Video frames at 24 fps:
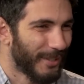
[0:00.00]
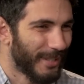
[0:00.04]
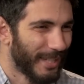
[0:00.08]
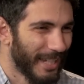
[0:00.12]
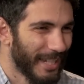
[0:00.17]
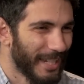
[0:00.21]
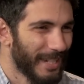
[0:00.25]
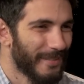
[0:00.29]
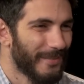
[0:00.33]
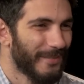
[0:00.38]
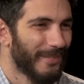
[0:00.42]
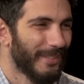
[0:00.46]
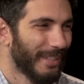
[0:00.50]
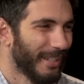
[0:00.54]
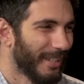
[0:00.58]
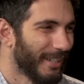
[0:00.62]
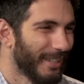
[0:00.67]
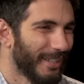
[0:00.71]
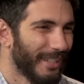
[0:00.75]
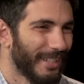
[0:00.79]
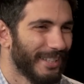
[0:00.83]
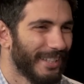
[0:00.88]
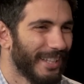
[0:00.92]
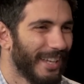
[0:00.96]
team. You
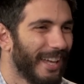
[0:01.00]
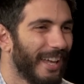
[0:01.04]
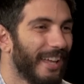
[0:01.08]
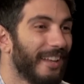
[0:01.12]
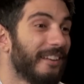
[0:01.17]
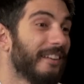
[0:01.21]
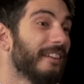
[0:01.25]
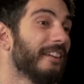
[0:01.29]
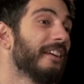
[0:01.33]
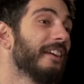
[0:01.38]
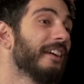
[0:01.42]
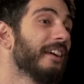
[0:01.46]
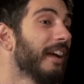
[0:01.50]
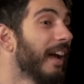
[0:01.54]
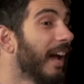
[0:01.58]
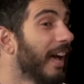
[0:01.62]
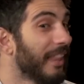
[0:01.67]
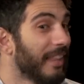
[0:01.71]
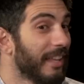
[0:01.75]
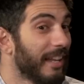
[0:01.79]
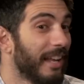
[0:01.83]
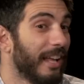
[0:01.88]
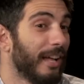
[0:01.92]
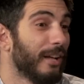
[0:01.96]
know, they and,
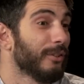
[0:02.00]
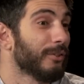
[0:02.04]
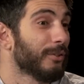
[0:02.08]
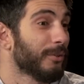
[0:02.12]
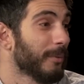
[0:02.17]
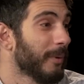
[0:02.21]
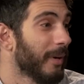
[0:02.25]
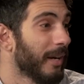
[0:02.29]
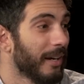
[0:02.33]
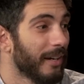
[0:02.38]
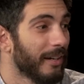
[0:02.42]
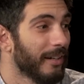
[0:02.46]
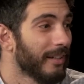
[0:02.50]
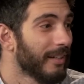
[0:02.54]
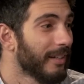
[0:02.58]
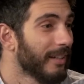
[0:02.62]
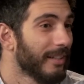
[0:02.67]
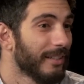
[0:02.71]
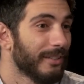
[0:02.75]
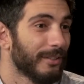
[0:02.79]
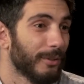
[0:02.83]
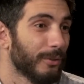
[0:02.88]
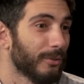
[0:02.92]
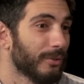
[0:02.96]
and then elsewhere,
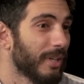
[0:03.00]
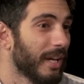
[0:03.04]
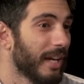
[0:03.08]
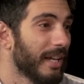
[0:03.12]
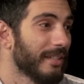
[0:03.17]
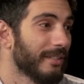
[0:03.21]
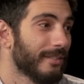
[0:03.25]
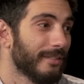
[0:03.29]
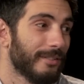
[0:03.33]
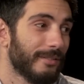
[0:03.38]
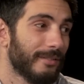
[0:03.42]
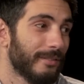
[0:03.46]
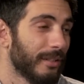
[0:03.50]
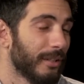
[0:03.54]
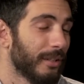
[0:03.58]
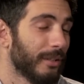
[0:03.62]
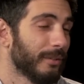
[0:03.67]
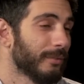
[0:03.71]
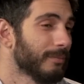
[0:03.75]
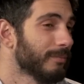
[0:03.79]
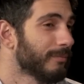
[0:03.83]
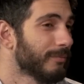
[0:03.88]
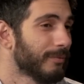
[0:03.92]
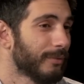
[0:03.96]
those guys, you
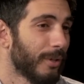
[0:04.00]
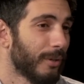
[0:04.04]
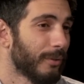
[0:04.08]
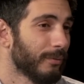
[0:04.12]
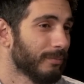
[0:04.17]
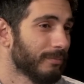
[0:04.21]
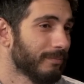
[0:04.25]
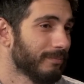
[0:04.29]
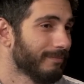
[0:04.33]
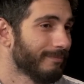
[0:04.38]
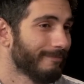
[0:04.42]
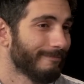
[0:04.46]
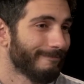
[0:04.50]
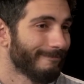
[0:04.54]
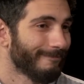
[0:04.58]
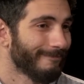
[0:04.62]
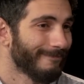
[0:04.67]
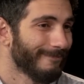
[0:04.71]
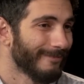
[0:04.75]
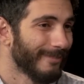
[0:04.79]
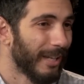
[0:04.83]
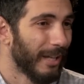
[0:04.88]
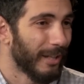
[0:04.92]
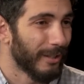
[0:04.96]
know, don't.
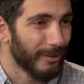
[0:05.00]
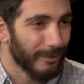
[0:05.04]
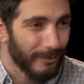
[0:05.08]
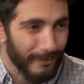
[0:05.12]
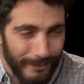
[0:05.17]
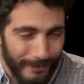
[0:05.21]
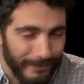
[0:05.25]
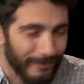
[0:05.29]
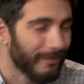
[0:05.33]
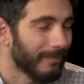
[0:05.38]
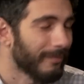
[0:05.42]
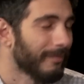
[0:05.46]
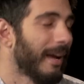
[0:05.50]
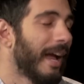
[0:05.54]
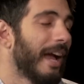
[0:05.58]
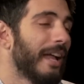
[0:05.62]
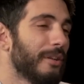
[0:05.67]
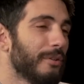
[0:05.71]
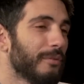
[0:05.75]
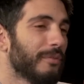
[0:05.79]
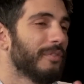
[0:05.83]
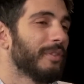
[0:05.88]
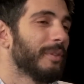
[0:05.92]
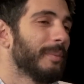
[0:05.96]

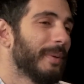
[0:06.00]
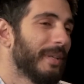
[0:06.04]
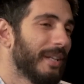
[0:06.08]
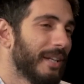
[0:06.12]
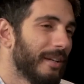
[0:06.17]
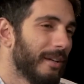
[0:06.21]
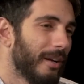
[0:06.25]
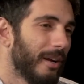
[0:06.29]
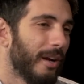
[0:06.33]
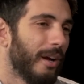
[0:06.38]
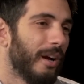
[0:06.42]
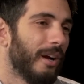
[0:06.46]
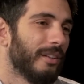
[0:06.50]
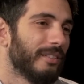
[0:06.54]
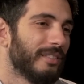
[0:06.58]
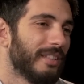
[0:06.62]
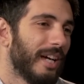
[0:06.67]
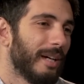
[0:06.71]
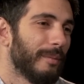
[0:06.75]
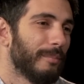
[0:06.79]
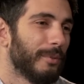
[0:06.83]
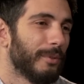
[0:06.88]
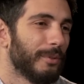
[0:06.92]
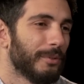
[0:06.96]
How do you feel about uh, uh,
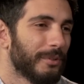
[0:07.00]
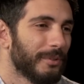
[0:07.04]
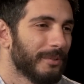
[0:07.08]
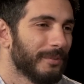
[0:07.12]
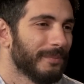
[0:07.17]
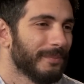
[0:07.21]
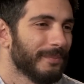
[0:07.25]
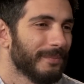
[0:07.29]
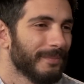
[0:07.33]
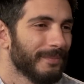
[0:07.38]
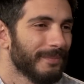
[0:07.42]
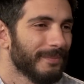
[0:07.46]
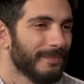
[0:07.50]
Todd Bowles? Uh, it